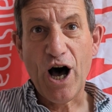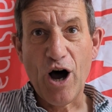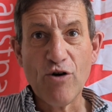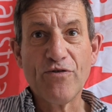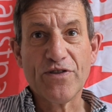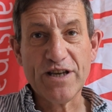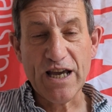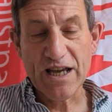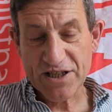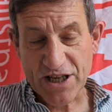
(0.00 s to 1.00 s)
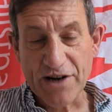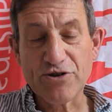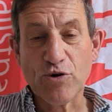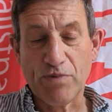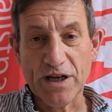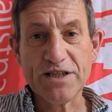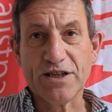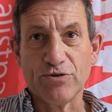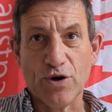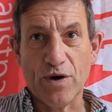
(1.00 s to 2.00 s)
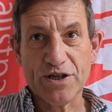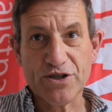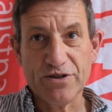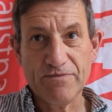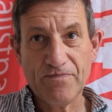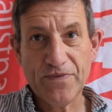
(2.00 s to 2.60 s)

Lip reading: over the central political question